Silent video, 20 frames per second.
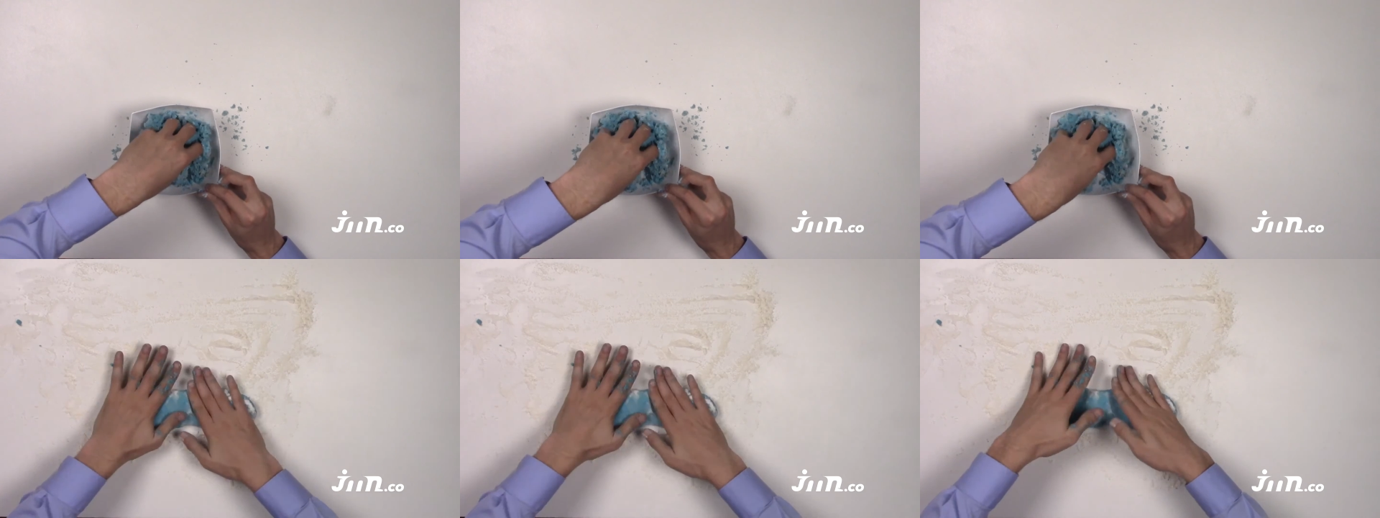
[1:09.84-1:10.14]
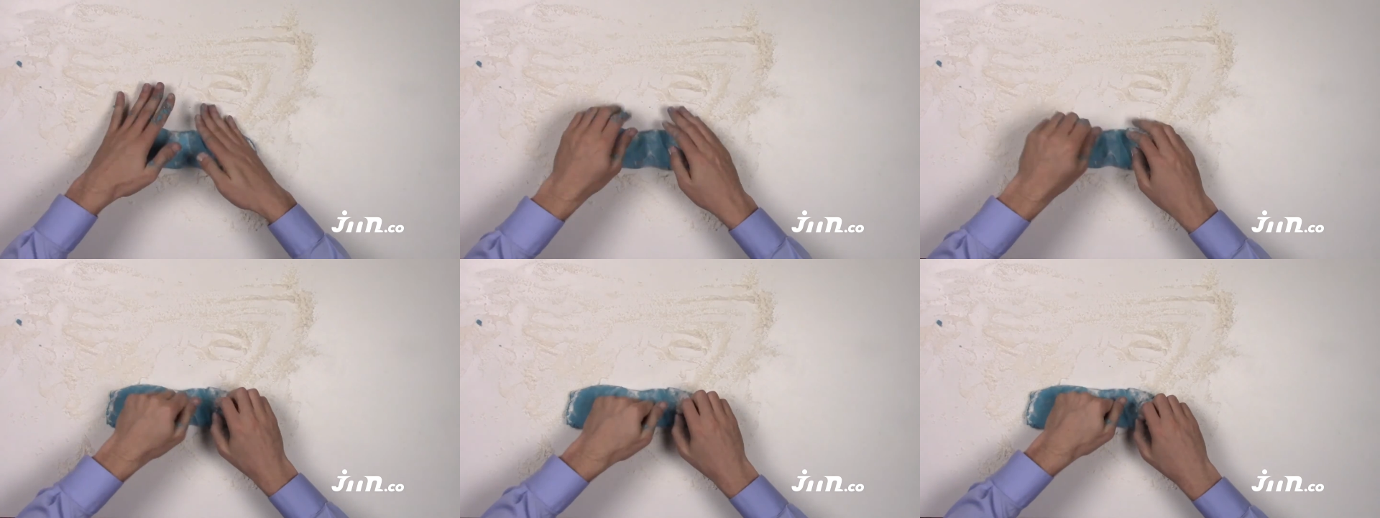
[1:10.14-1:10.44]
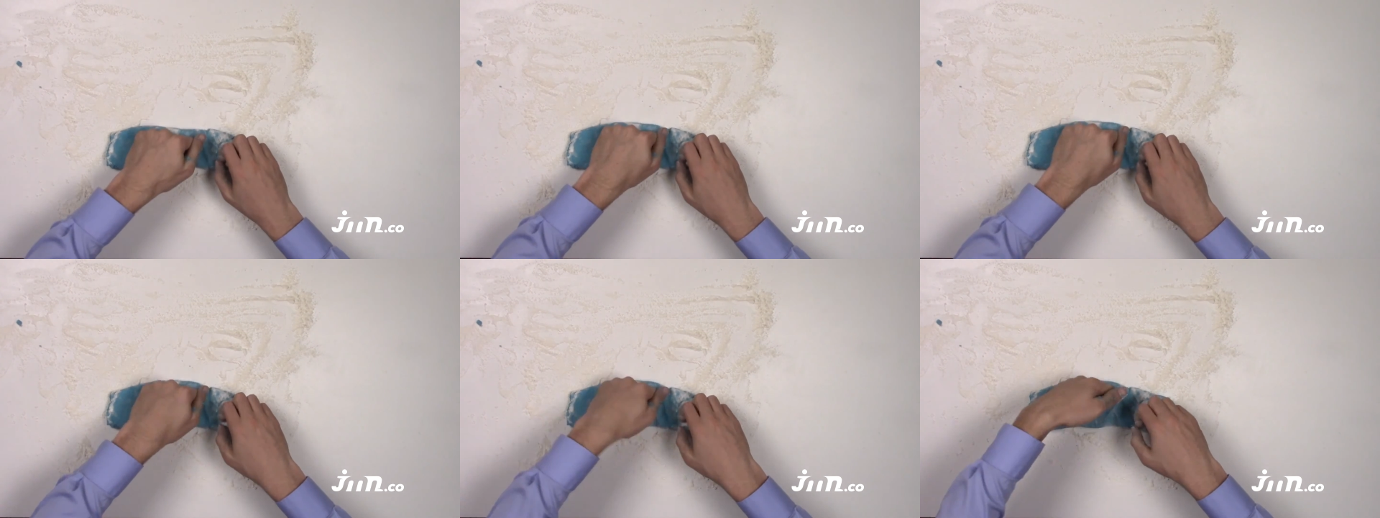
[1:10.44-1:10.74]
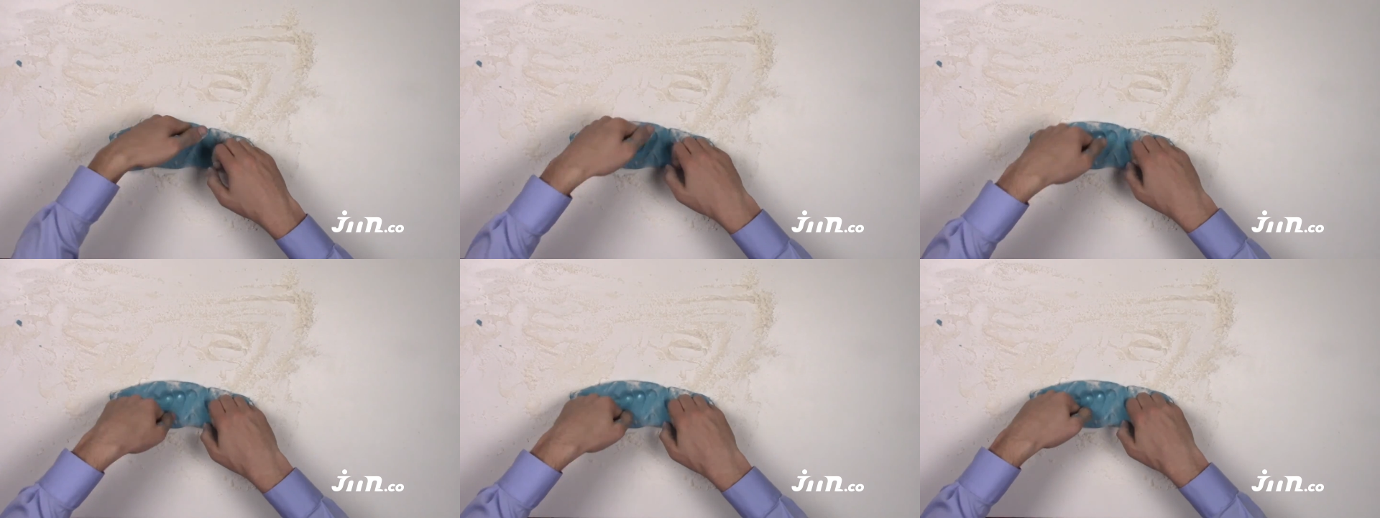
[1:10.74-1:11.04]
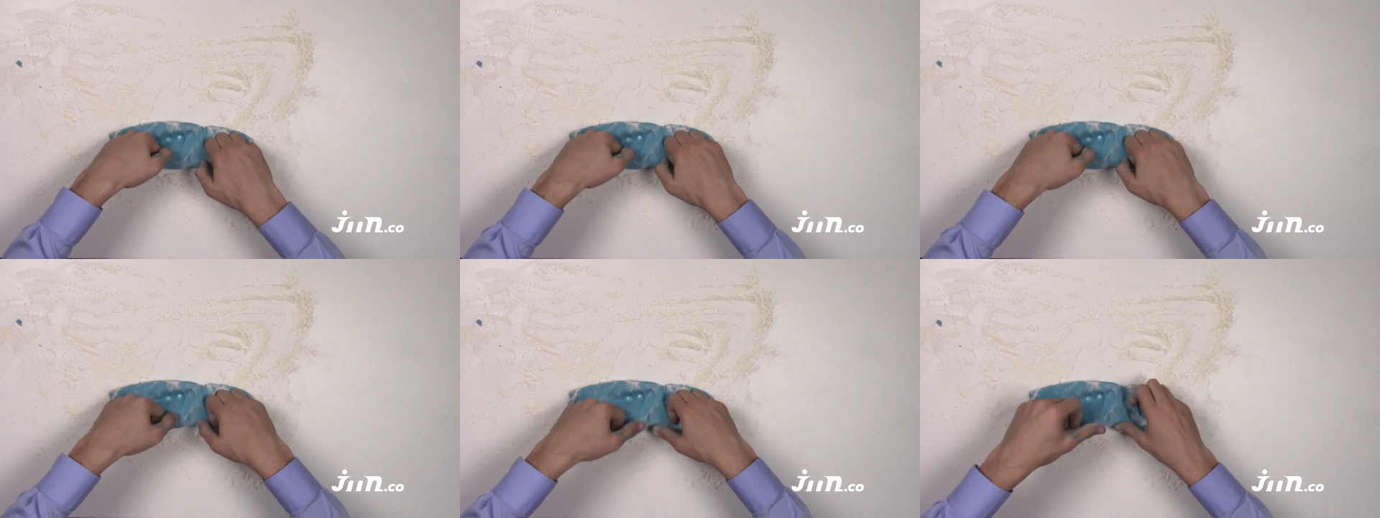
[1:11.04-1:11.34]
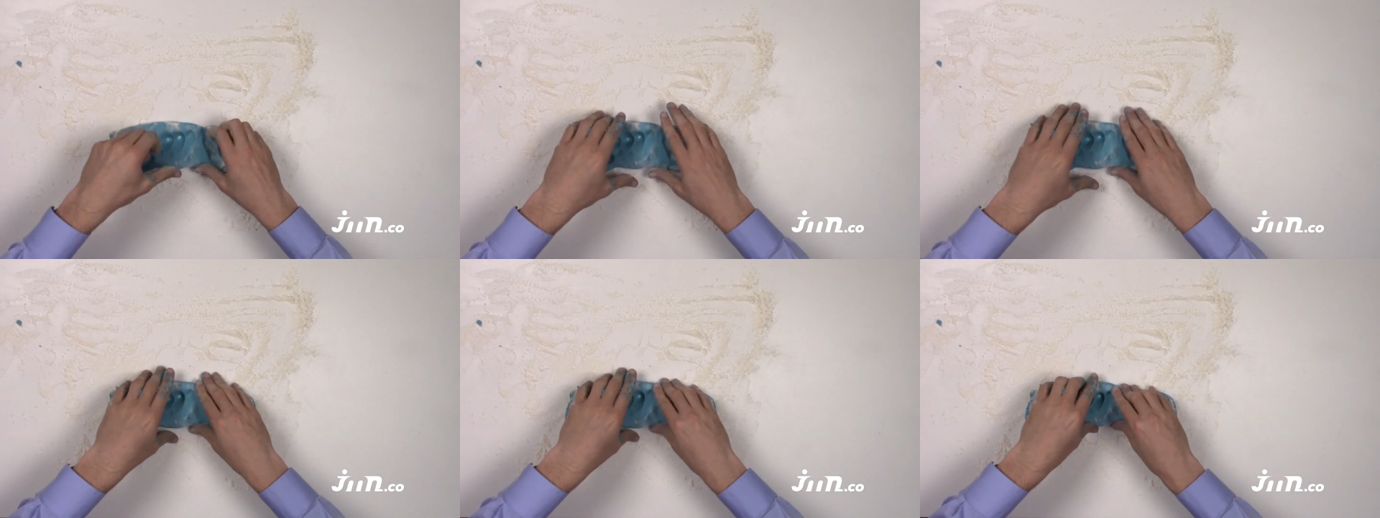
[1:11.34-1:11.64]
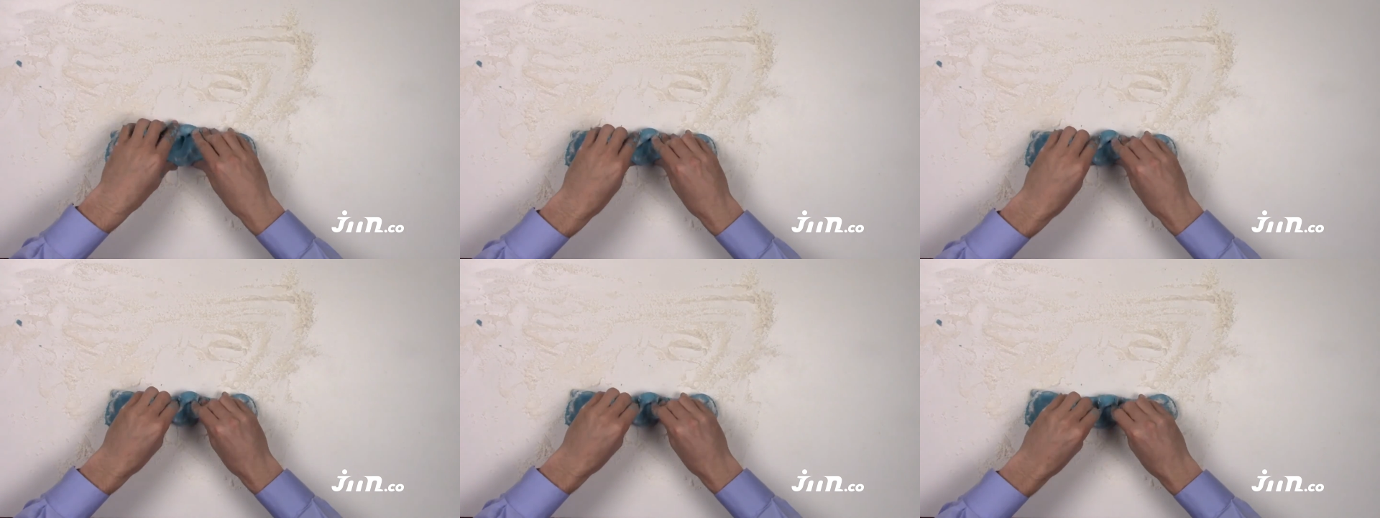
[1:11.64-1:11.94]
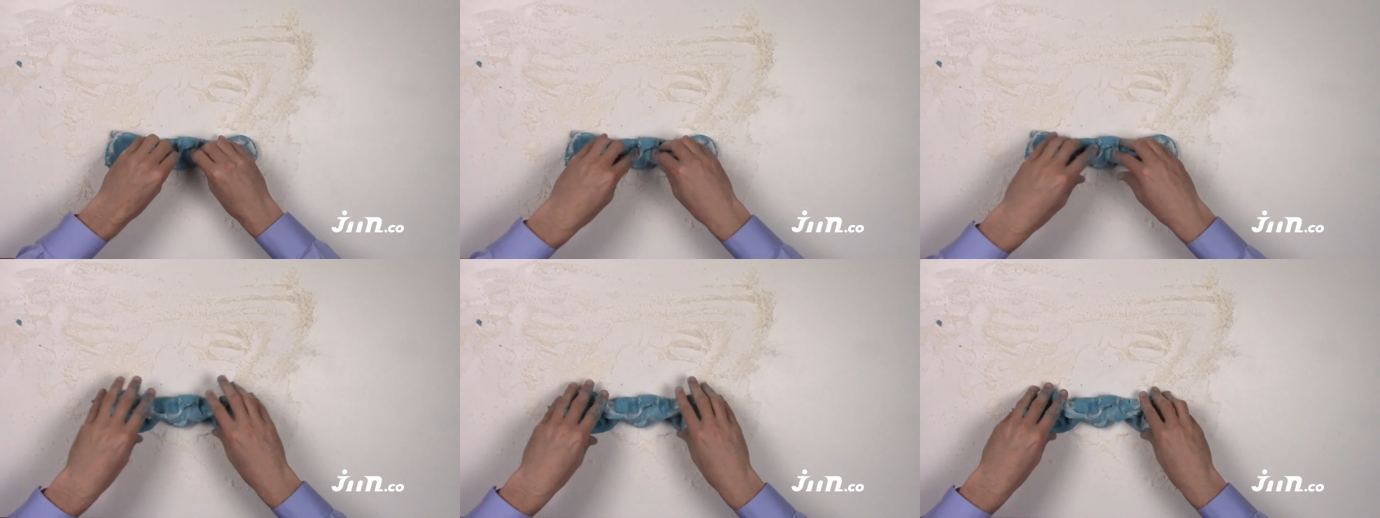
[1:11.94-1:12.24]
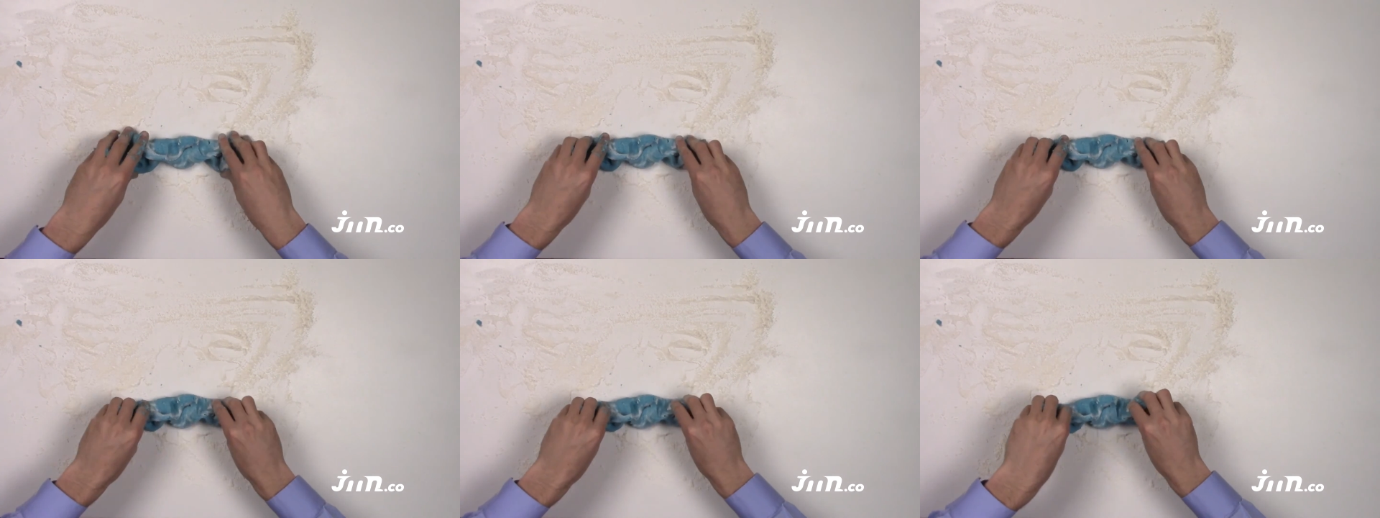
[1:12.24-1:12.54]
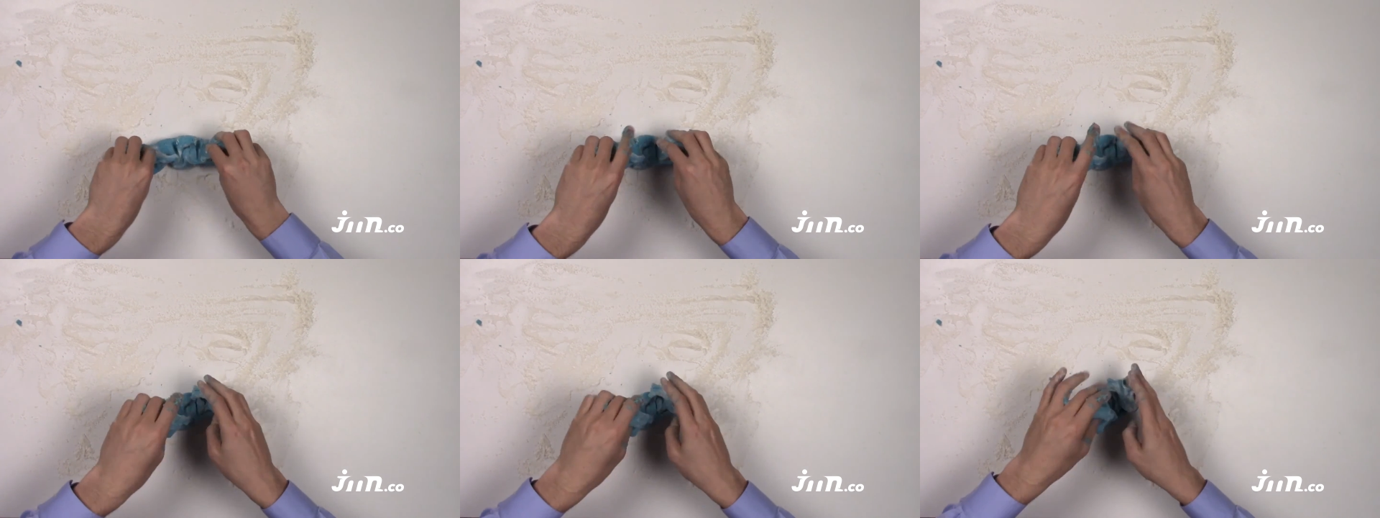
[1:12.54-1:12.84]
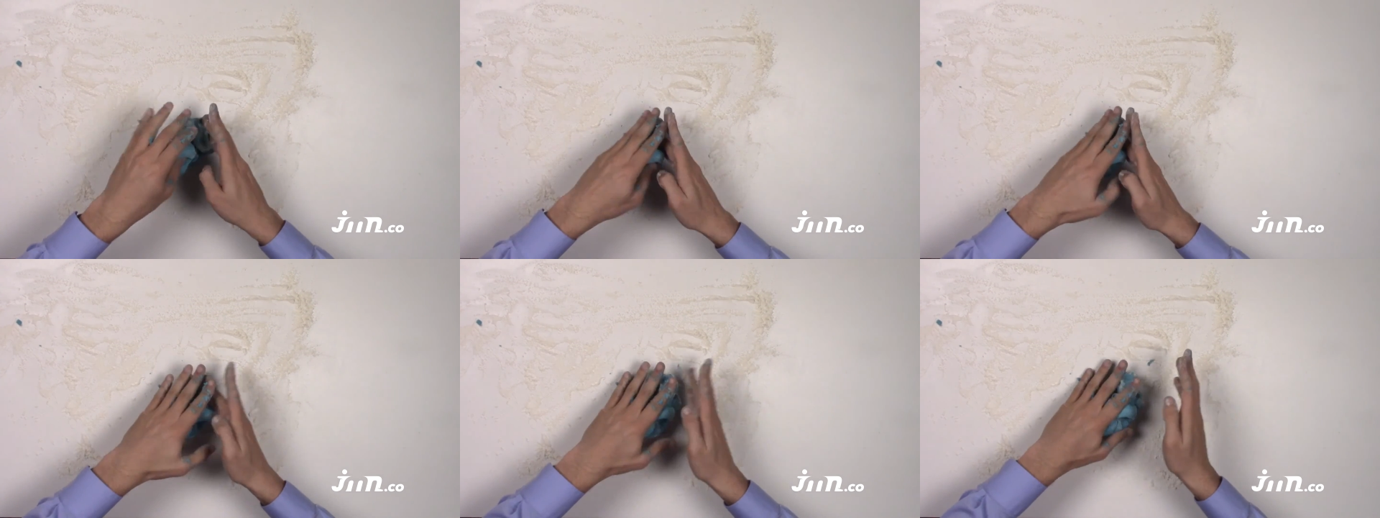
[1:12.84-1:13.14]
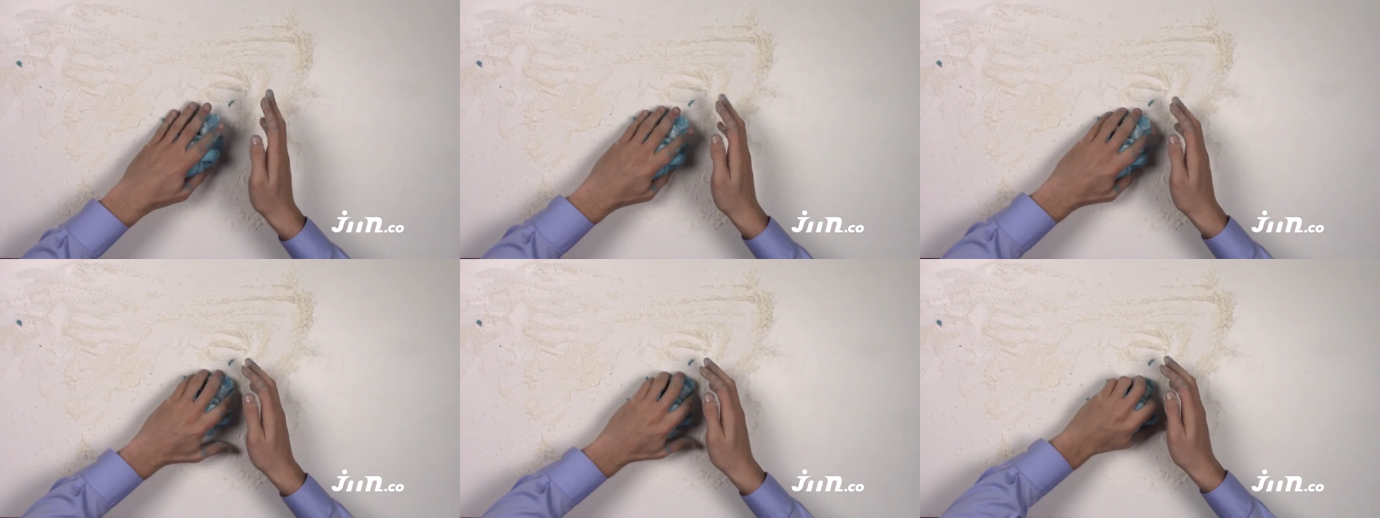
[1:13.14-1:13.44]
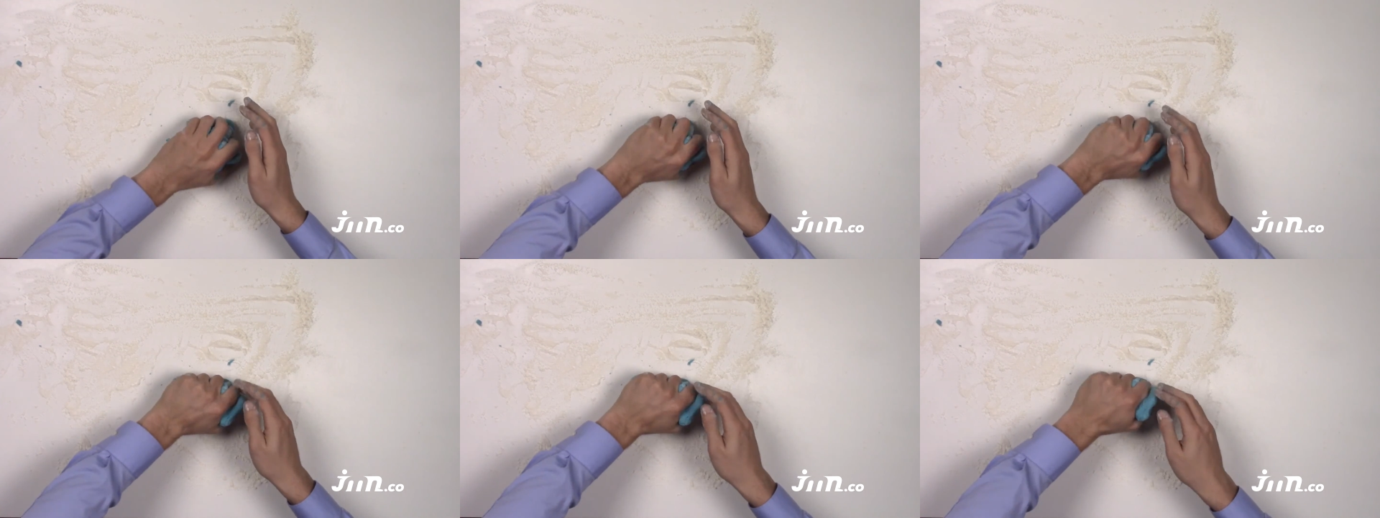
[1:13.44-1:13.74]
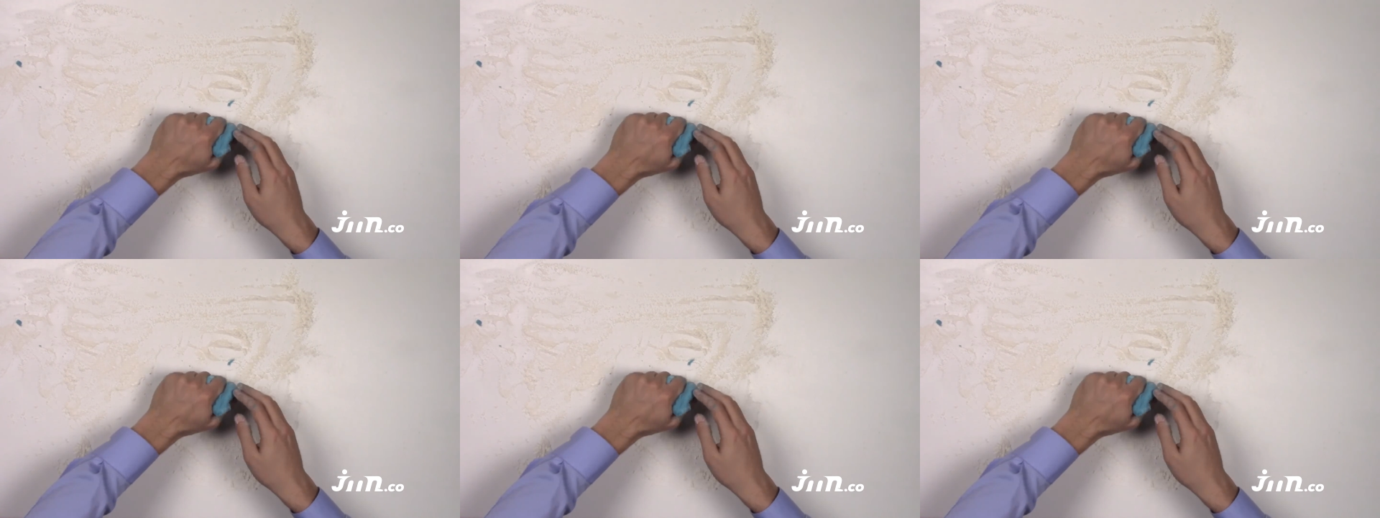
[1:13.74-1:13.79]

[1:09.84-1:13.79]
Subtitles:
No face is visible, so there are no lips to read.